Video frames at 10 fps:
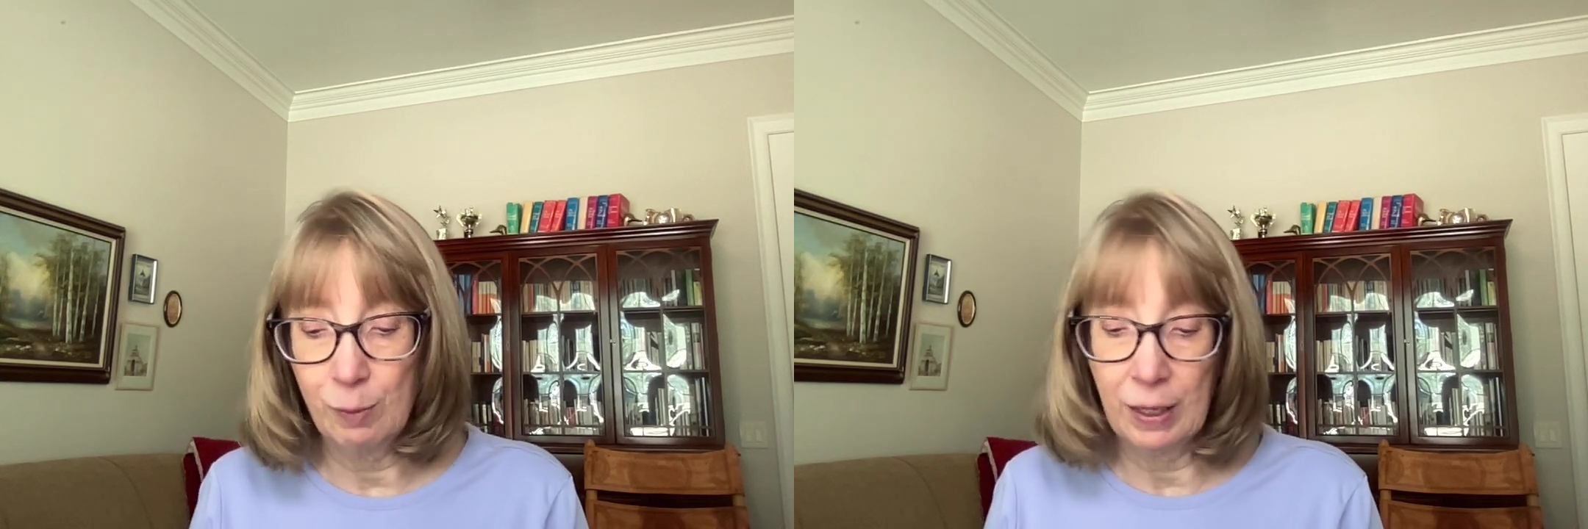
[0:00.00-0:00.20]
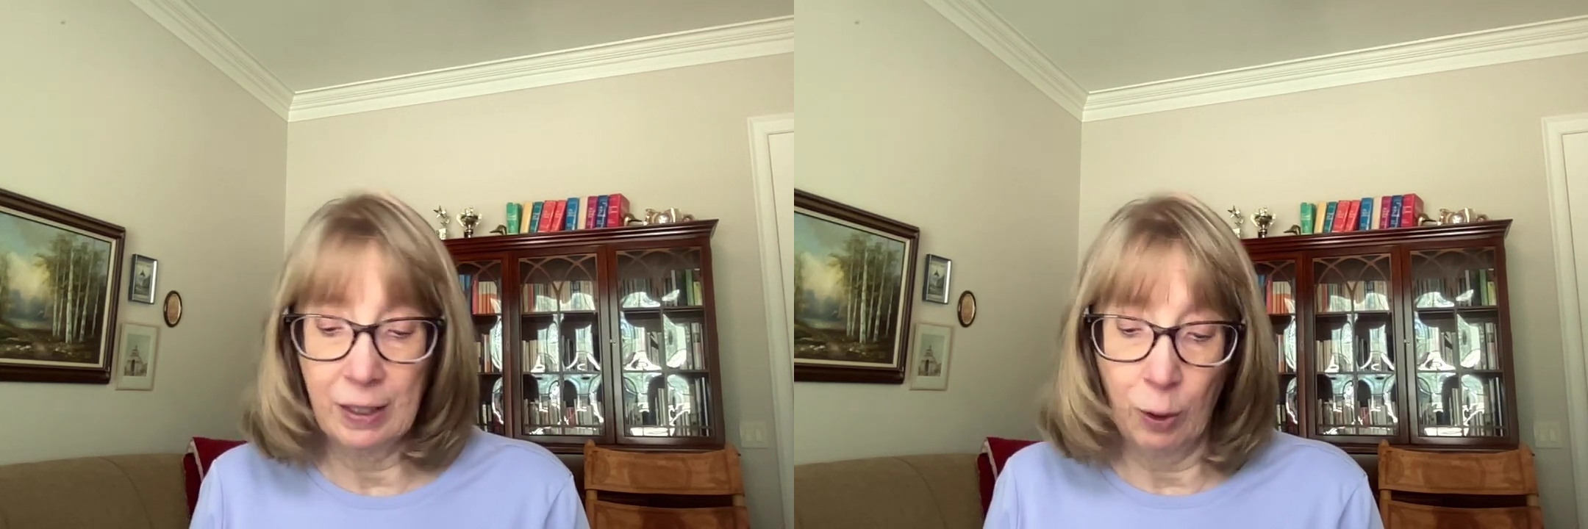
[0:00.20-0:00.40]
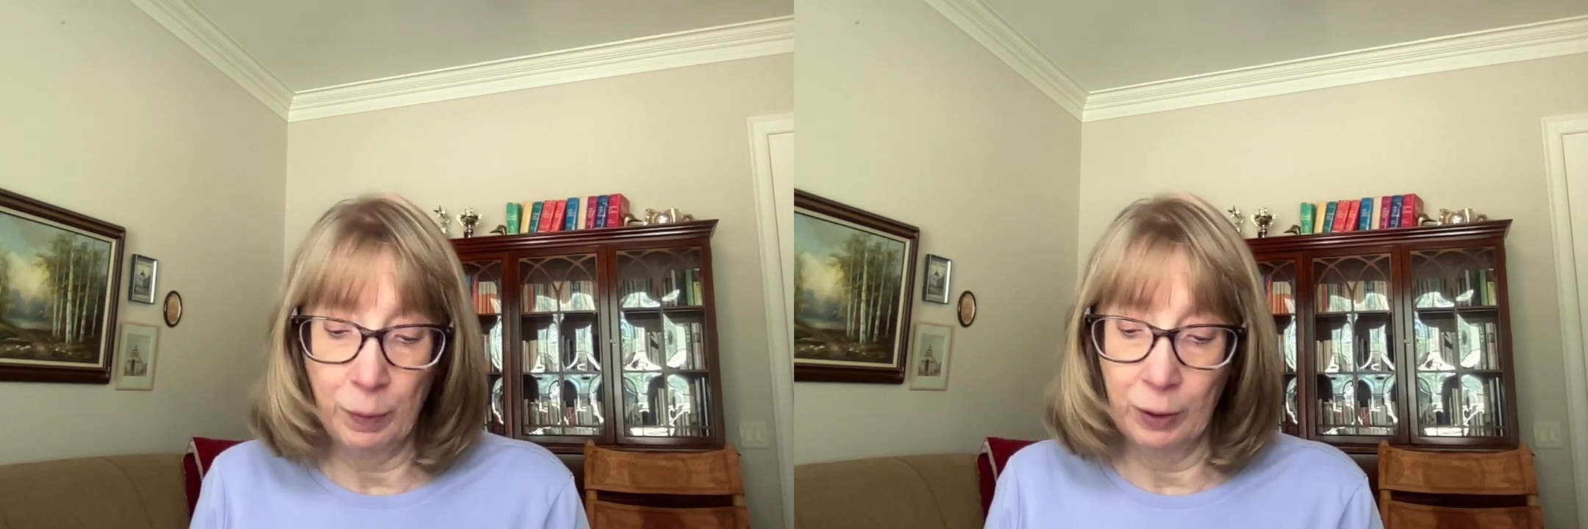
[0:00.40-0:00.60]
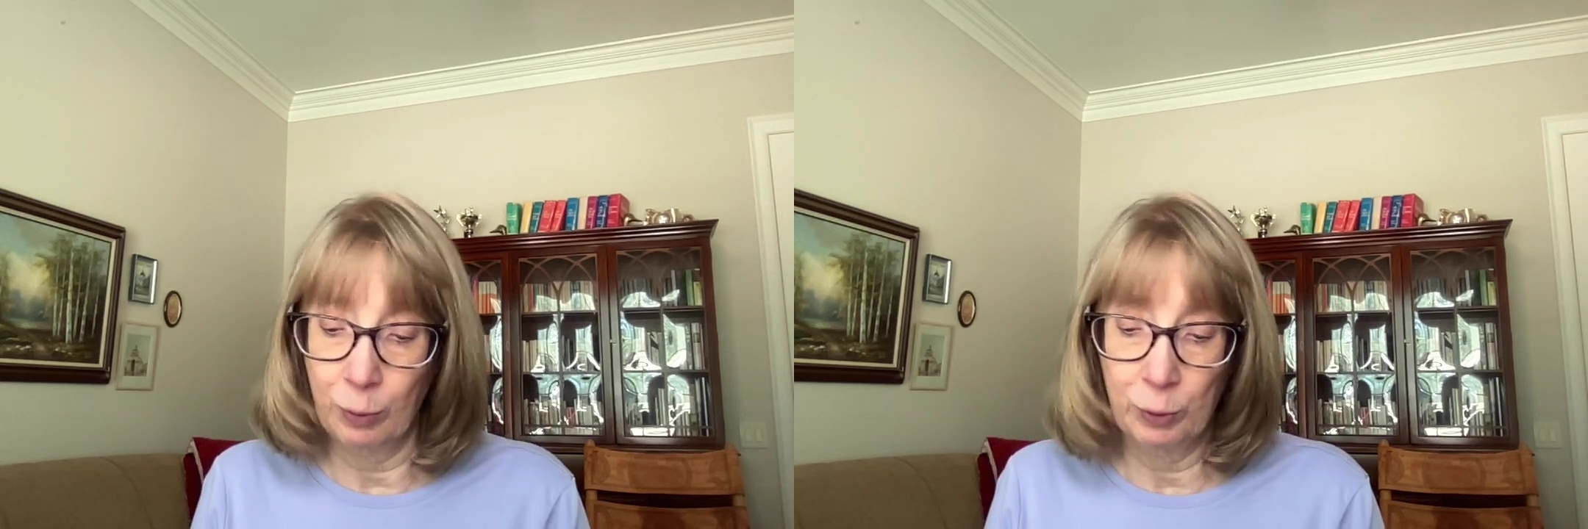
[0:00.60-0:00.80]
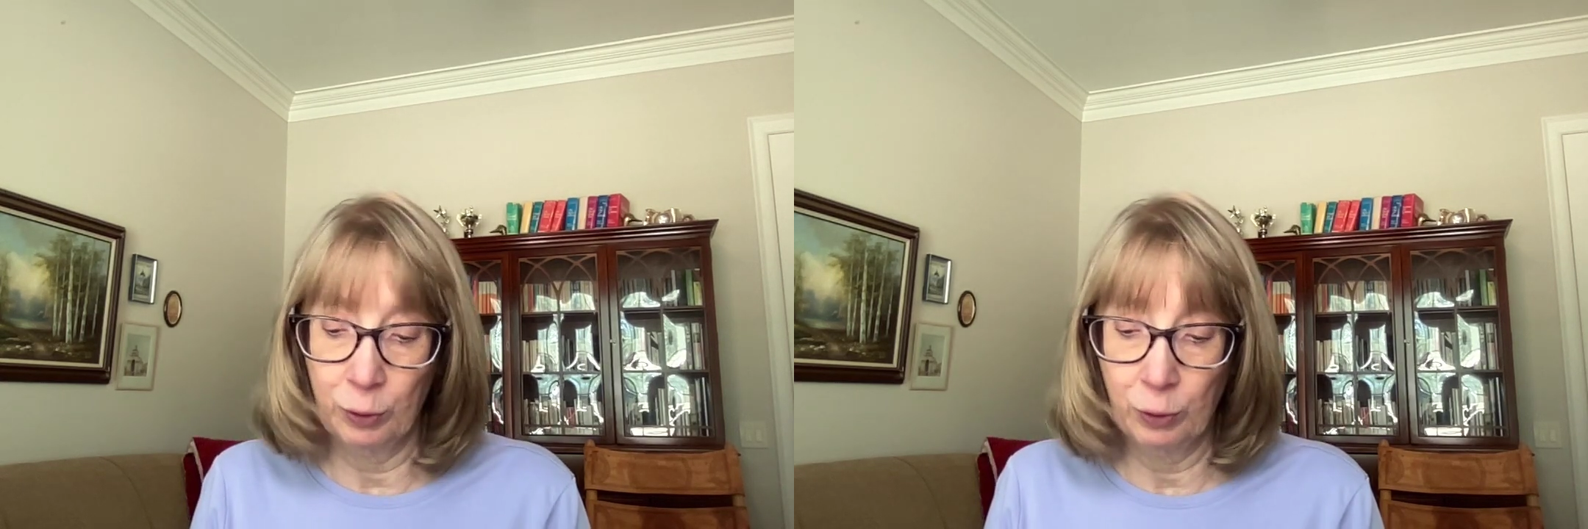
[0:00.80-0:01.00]
meant helping her
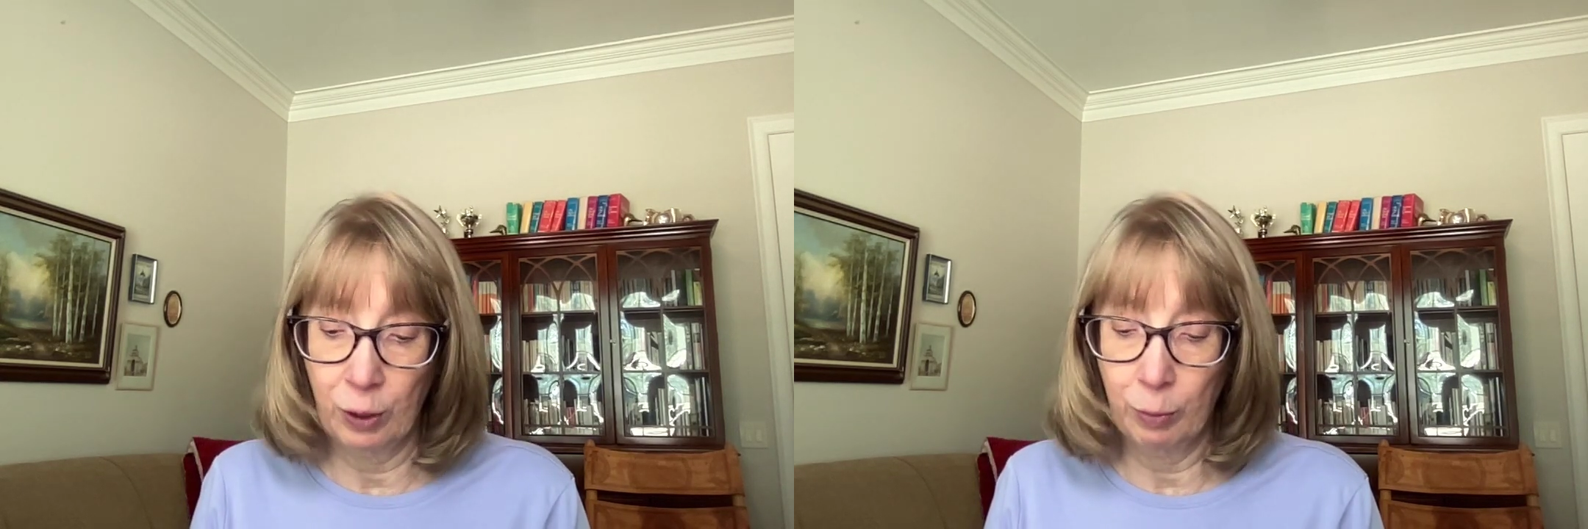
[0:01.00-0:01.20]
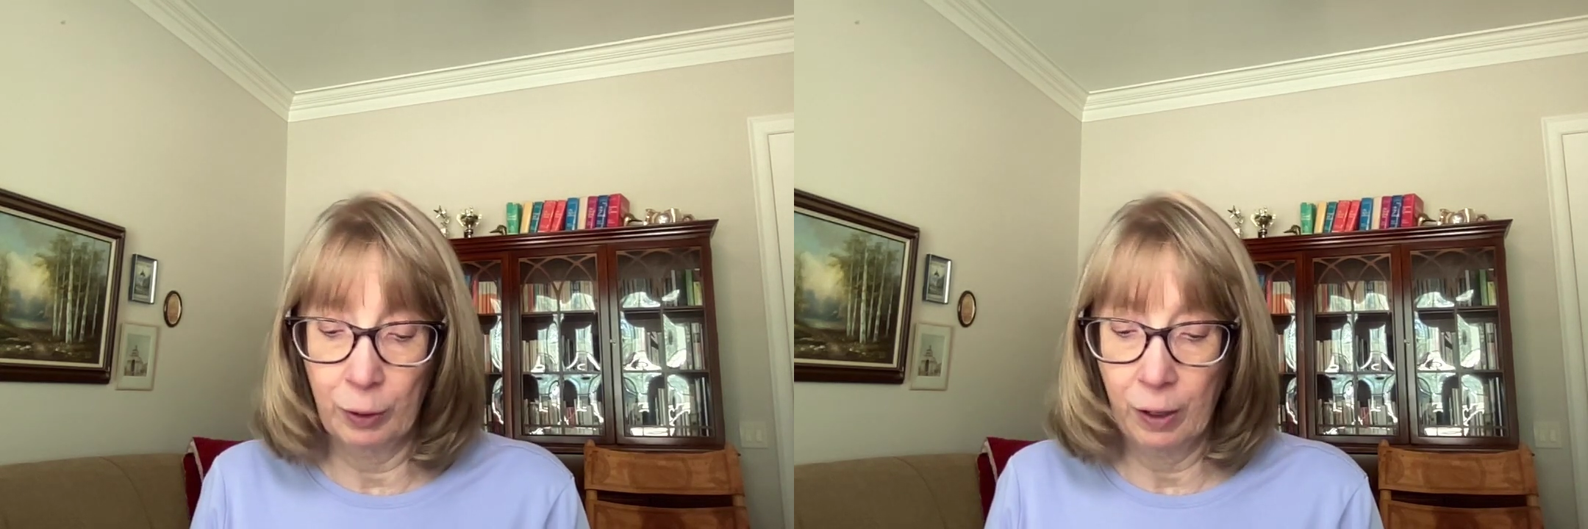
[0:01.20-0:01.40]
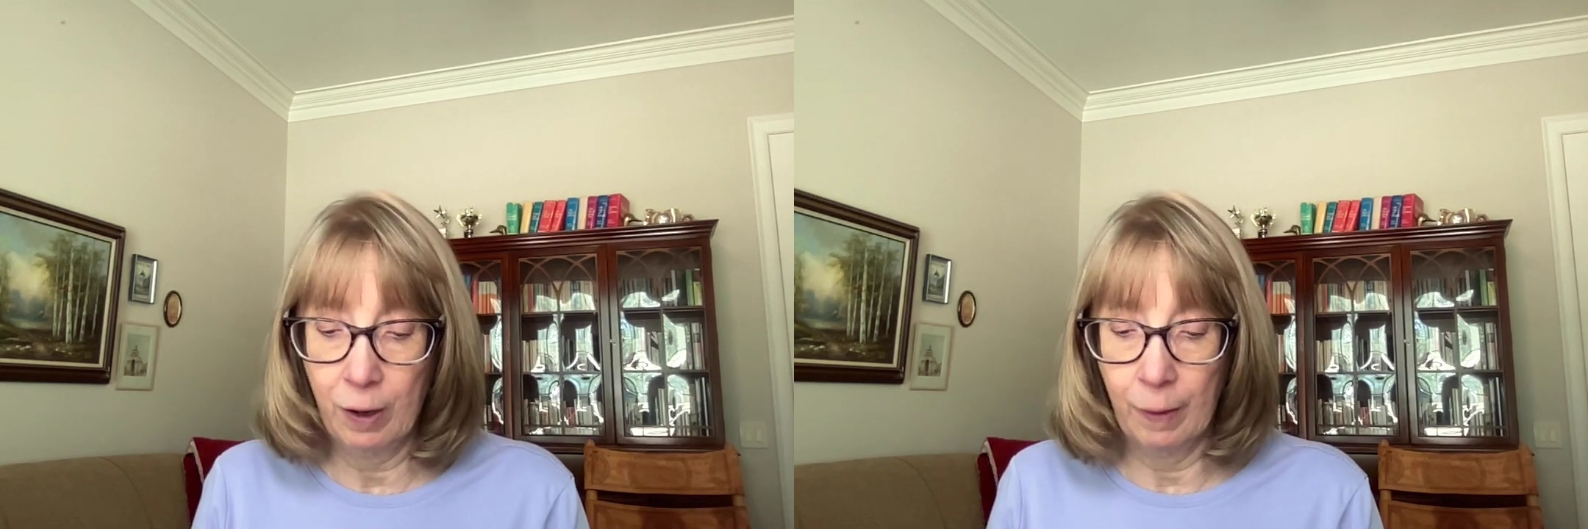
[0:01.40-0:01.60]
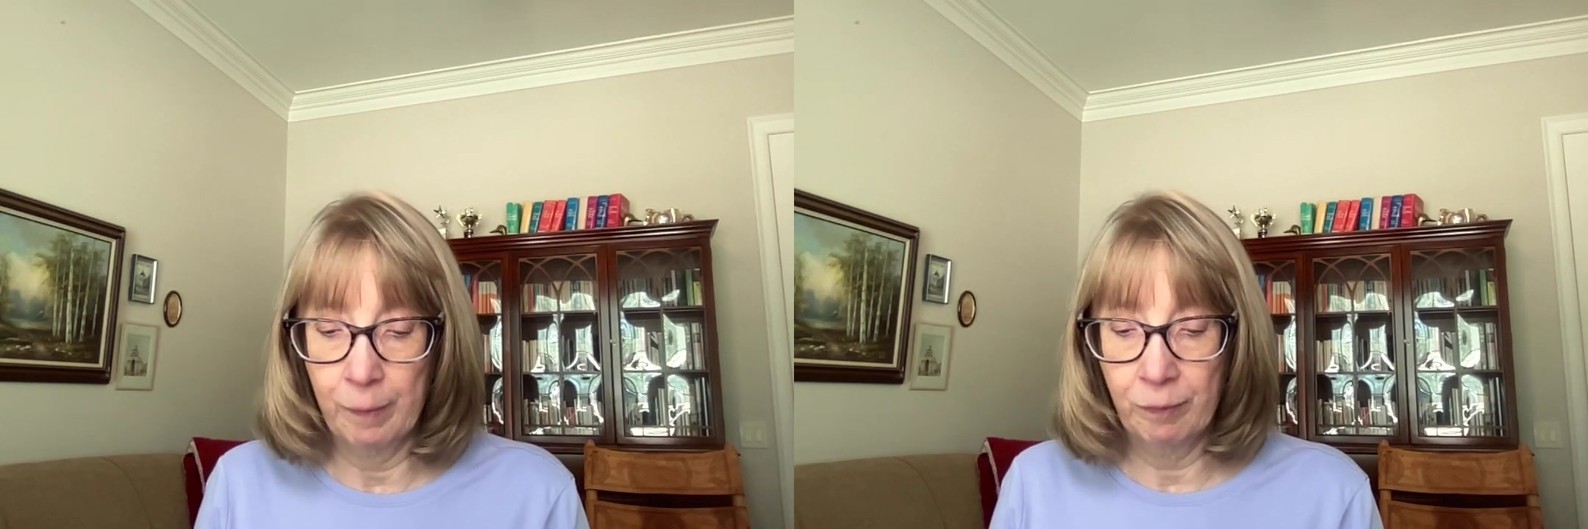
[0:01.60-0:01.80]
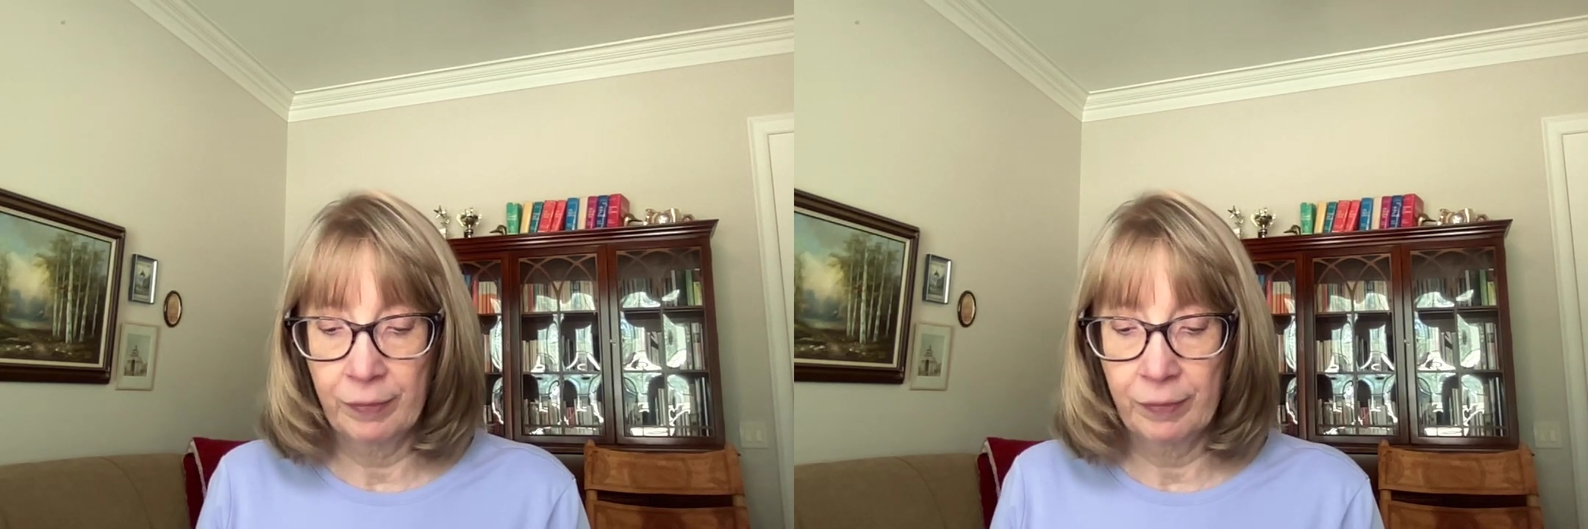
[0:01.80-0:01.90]
was no trouble at all.